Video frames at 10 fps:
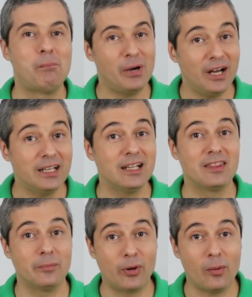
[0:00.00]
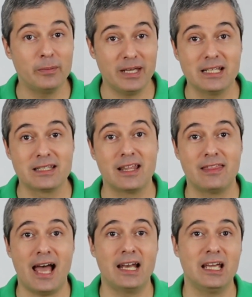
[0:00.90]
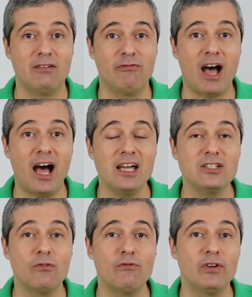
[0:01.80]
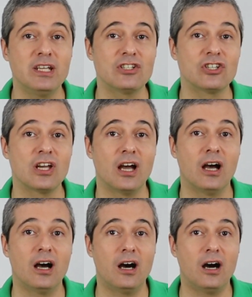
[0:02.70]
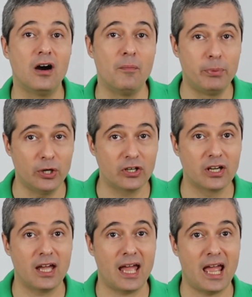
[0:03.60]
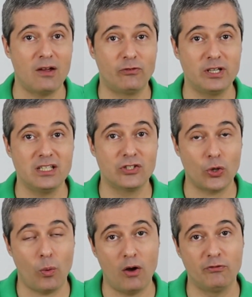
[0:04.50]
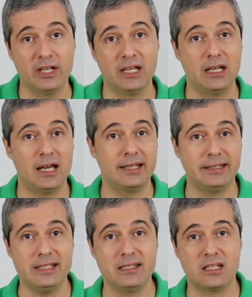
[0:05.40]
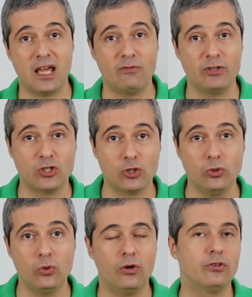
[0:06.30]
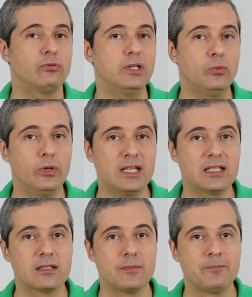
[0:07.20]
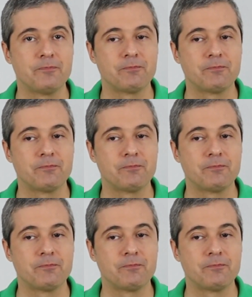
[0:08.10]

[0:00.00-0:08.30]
But the problem is that if I don't finish a book every so often, at least every 2 or 3 weeks,